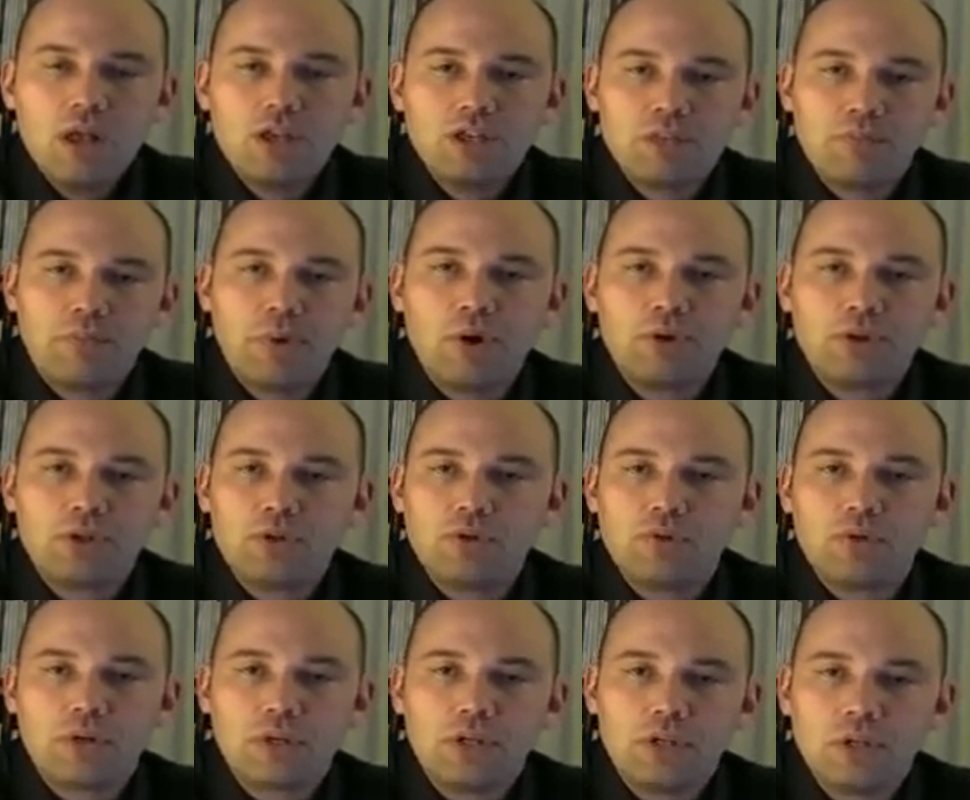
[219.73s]
Suppose
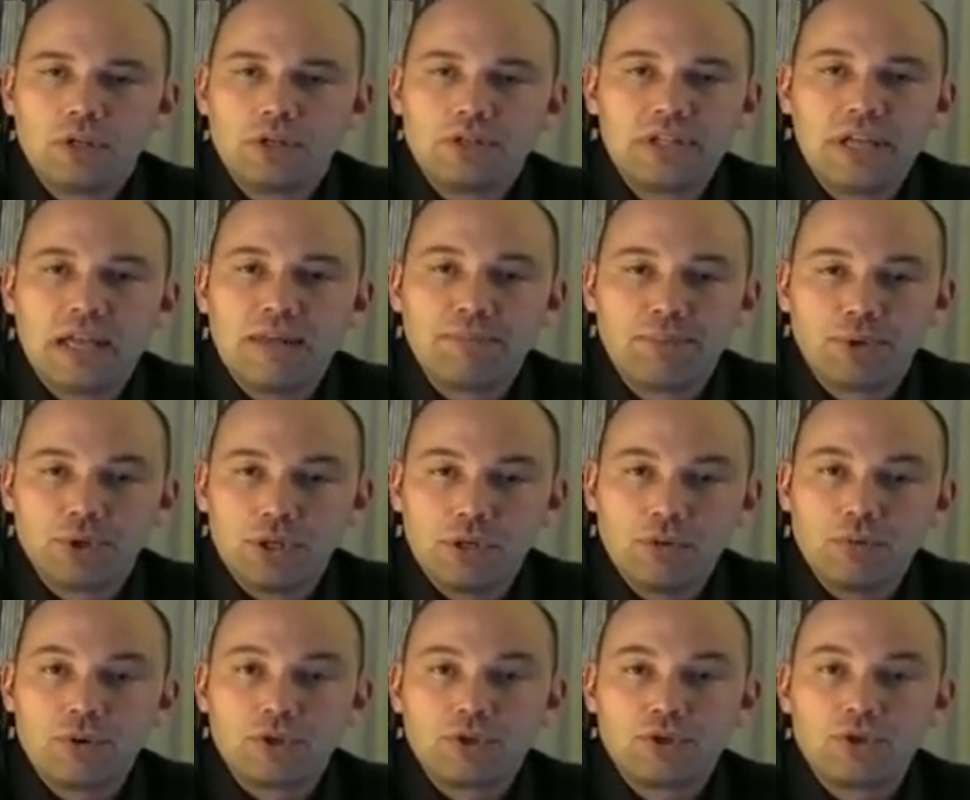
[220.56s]
your example,
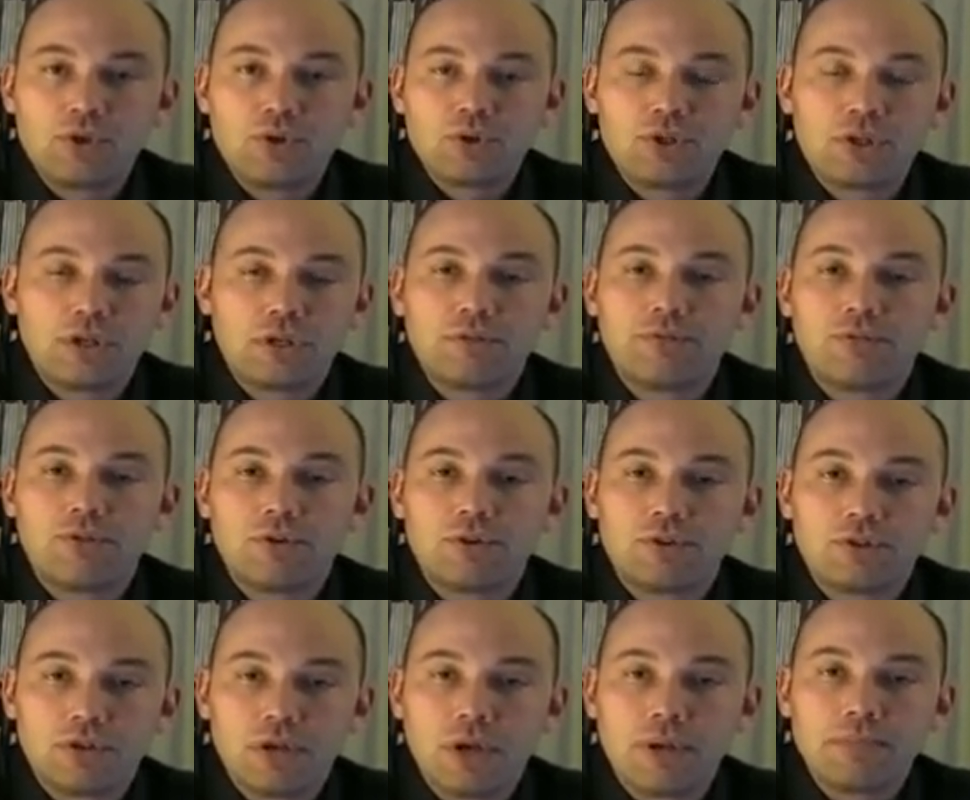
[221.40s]
you were searching
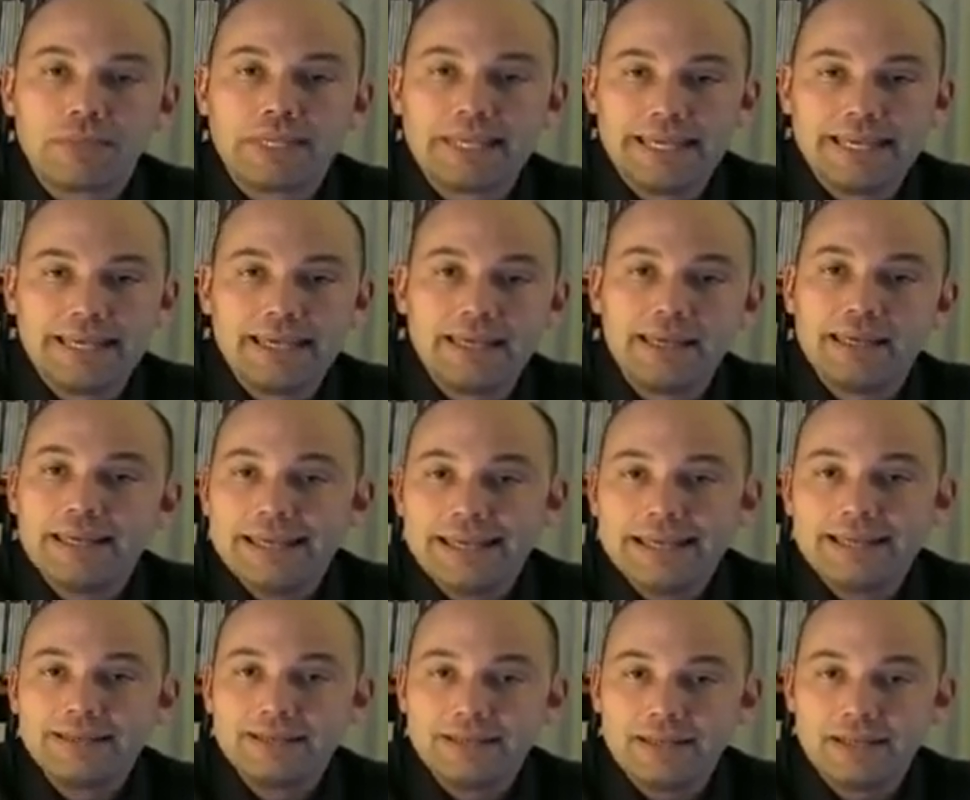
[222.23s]
for some key
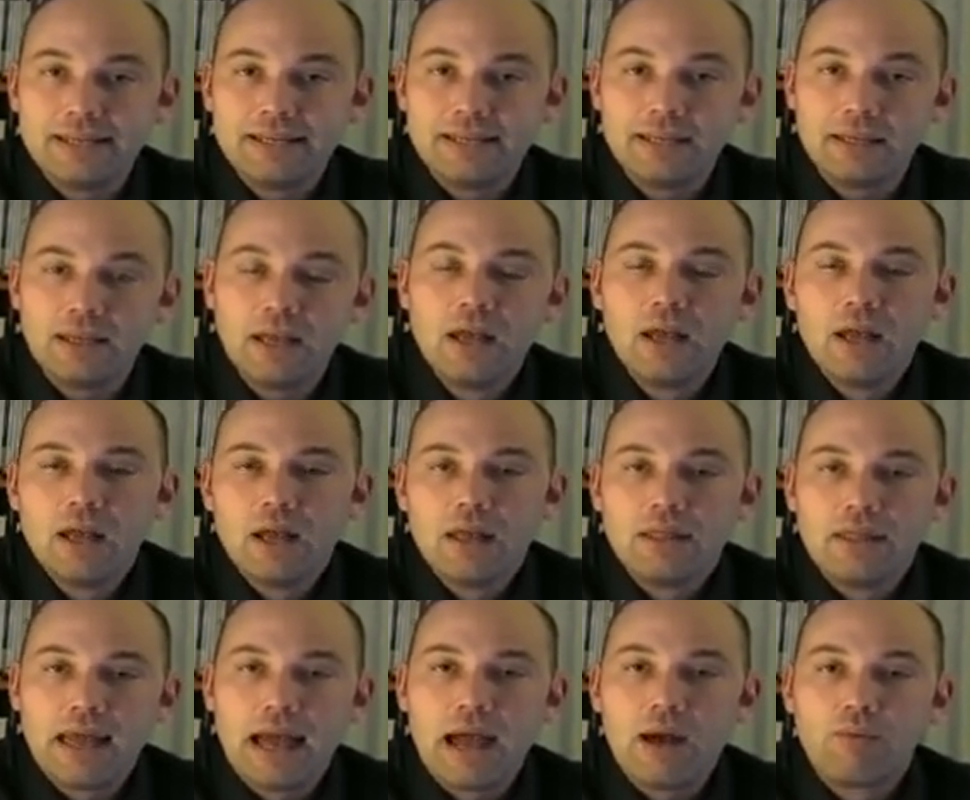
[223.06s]
in T
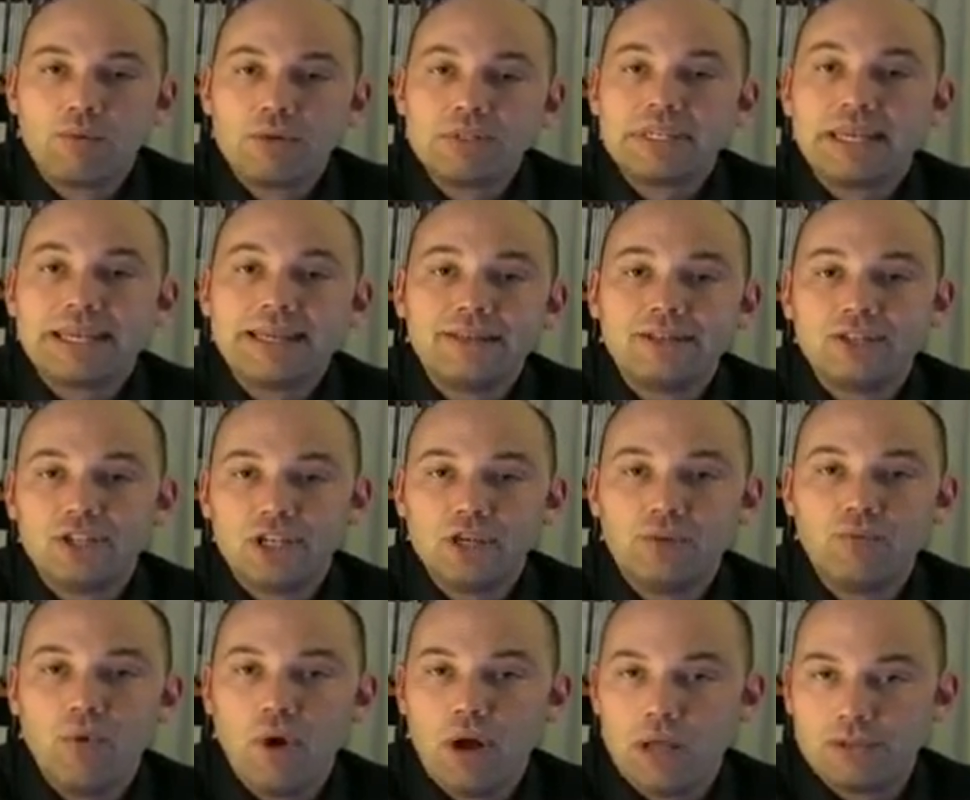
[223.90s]
that was in
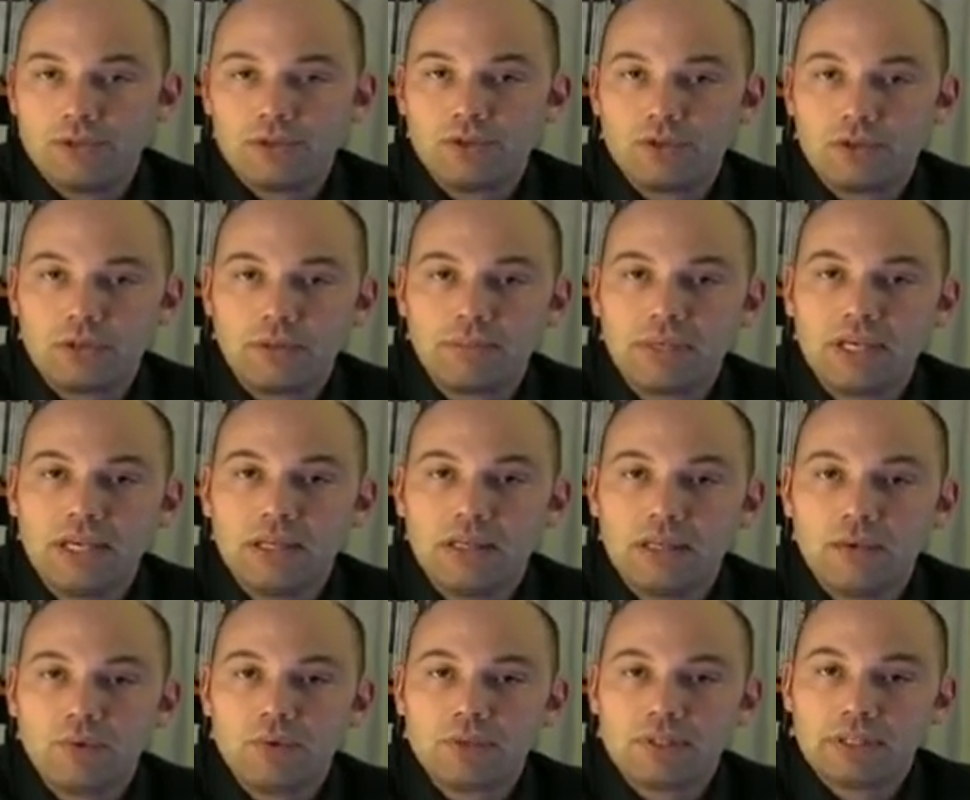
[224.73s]
T1, so some
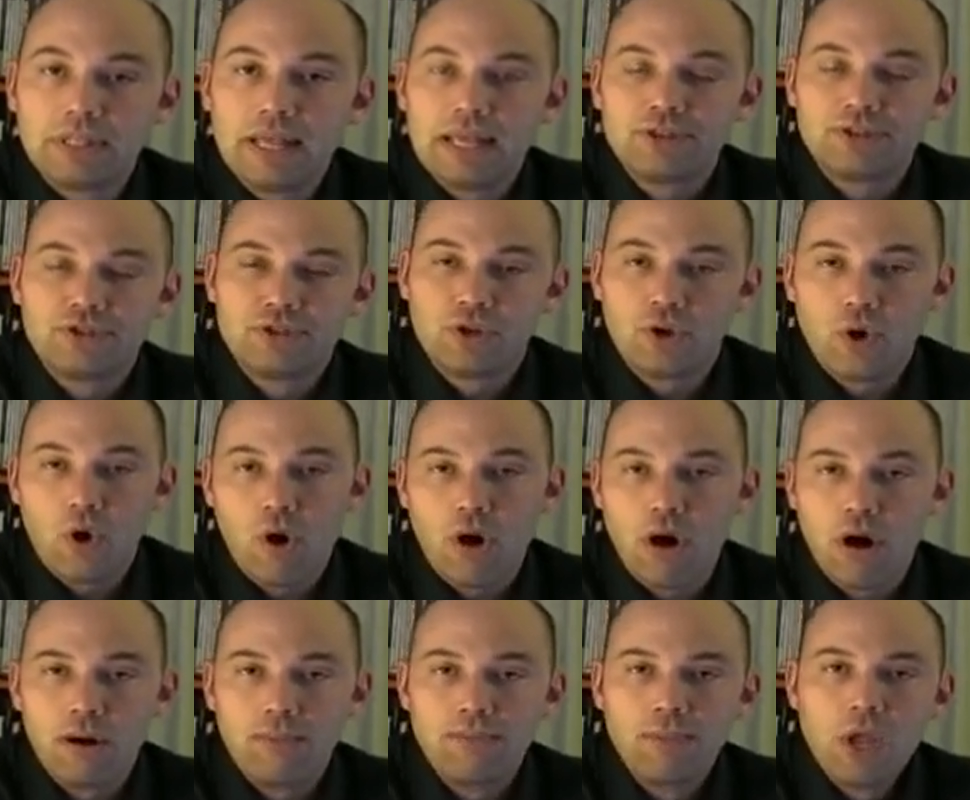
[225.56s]
key that was less than
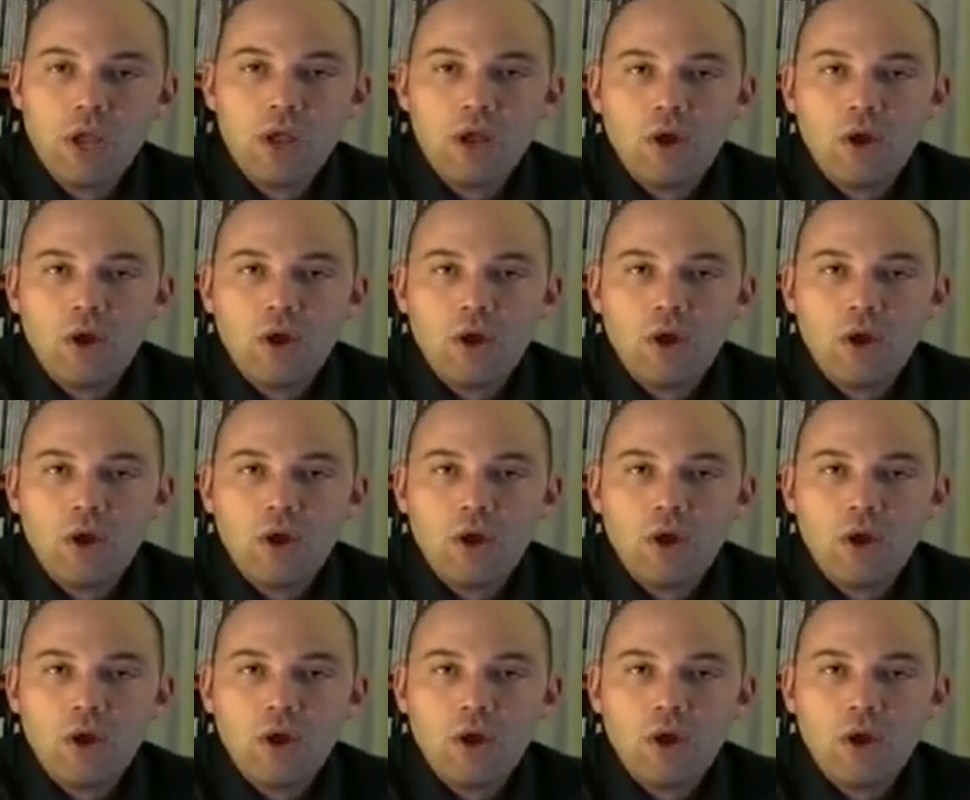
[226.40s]
R.